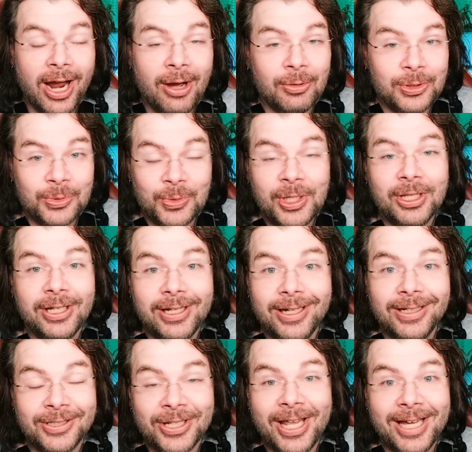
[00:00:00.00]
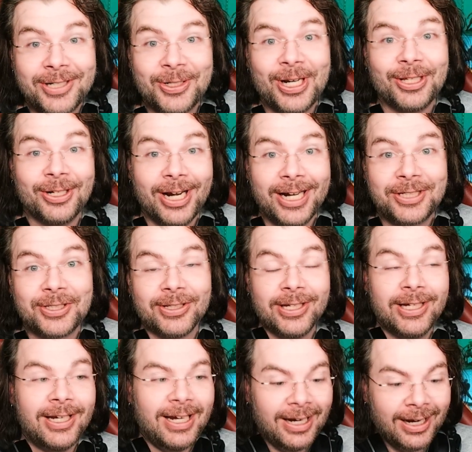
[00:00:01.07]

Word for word: I was really into that trailer, actually.